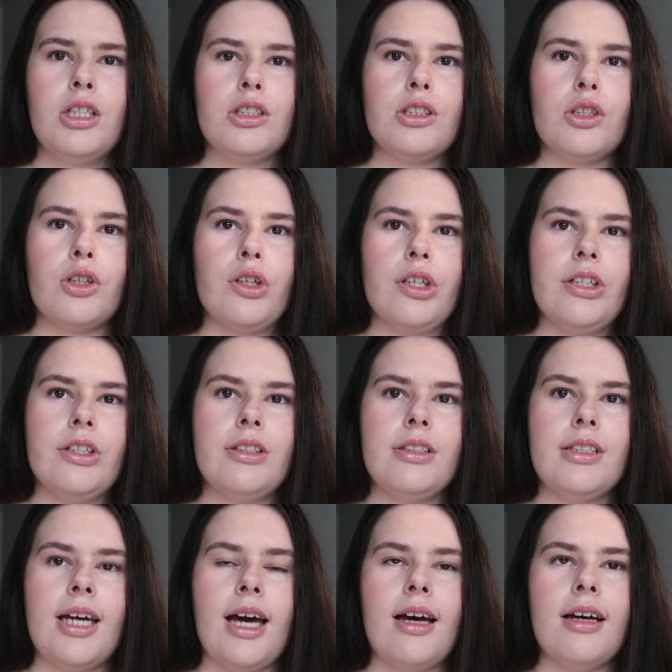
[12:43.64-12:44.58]
So
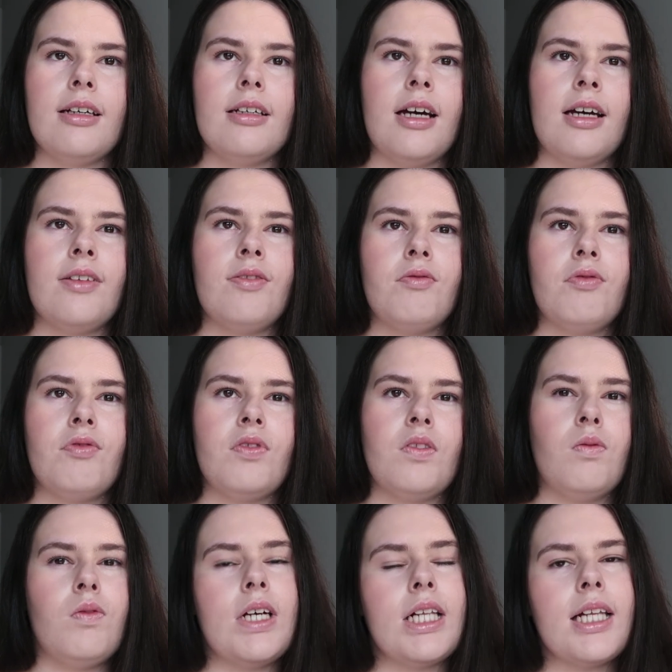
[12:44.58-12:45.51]
yeah, I
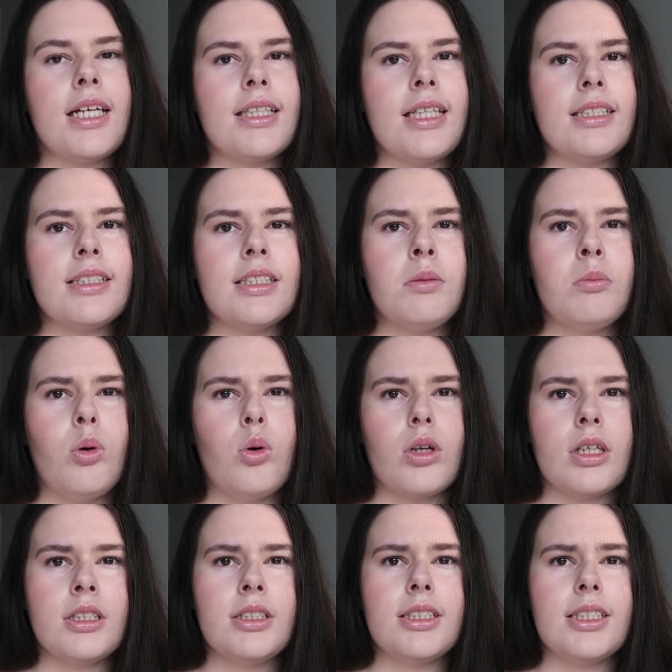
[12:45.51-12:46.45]
feel like that's
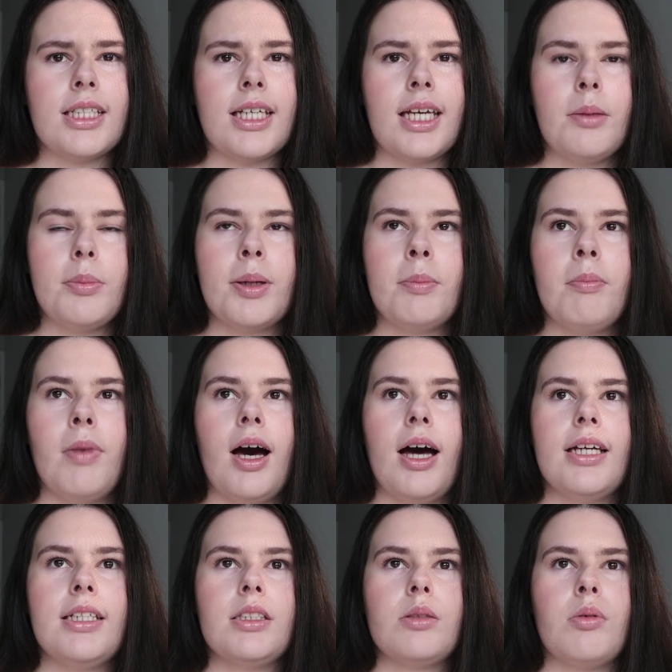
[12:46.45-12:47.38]
important to keep in
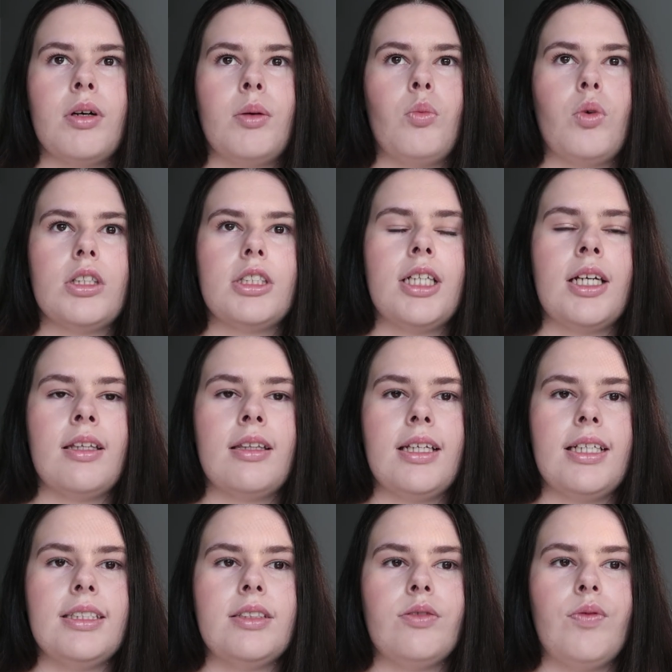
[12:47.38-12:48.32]
mind when watching
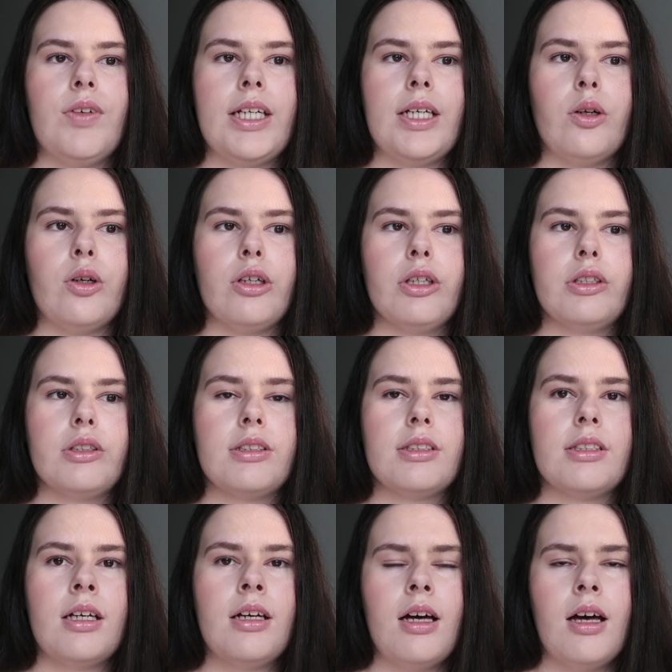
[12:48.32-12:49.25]
these
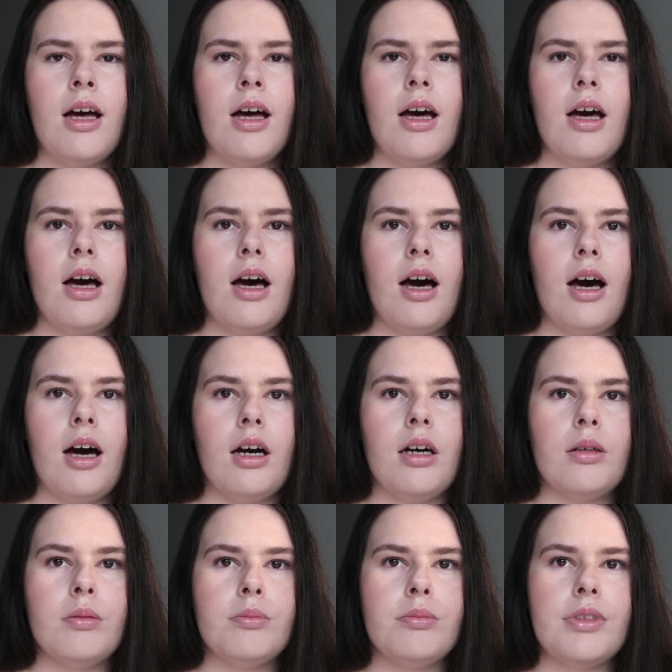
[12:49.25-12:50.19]
videos,
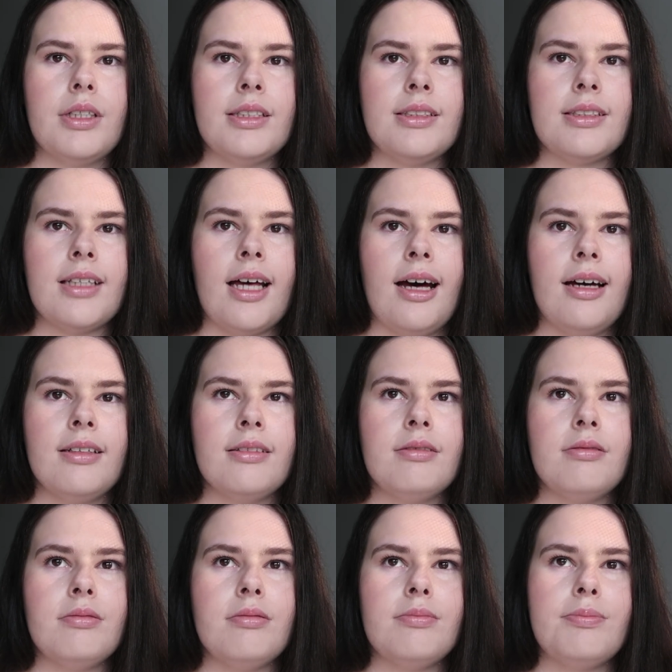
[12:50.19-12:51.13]
is that
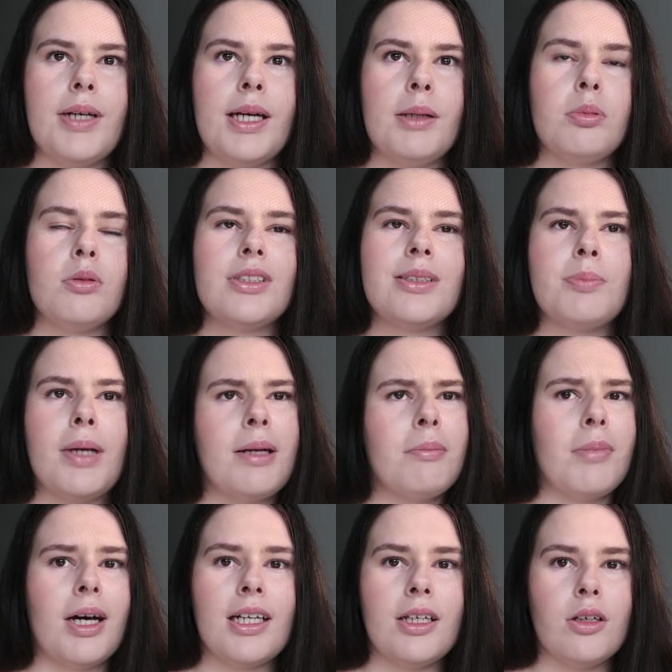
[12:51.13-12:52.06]
people
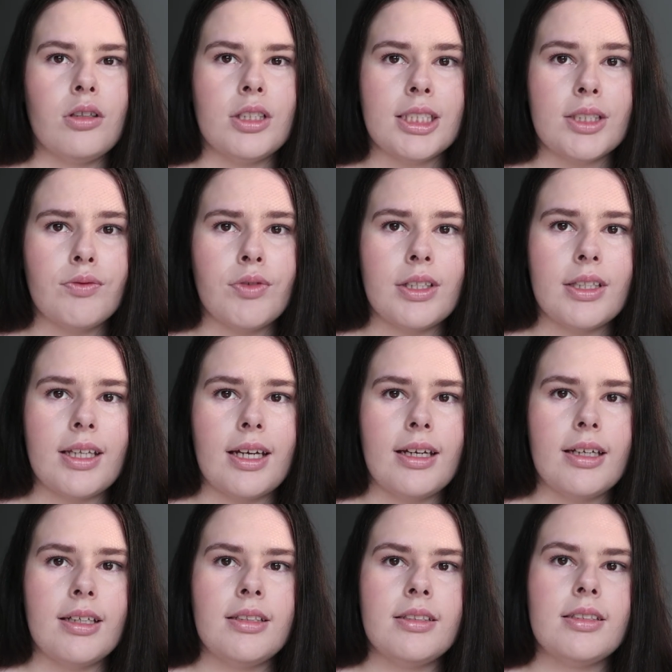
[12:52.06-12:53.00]
spend money on different
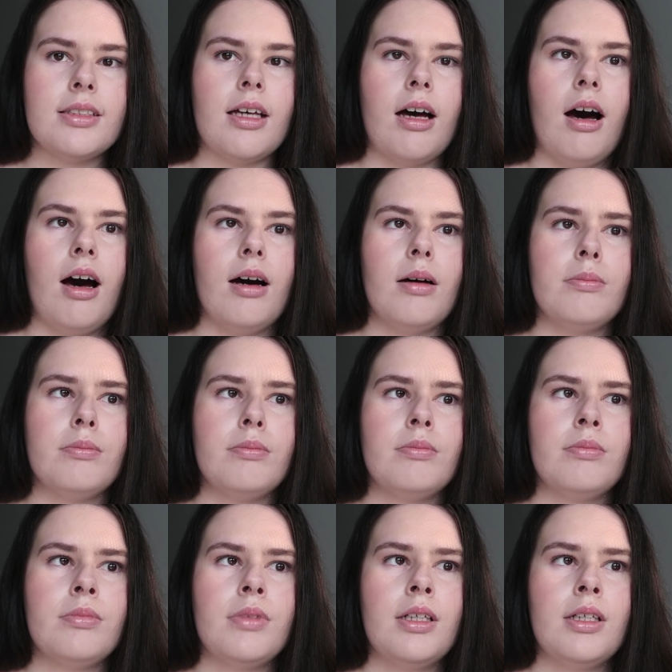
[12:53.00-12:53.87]
things, and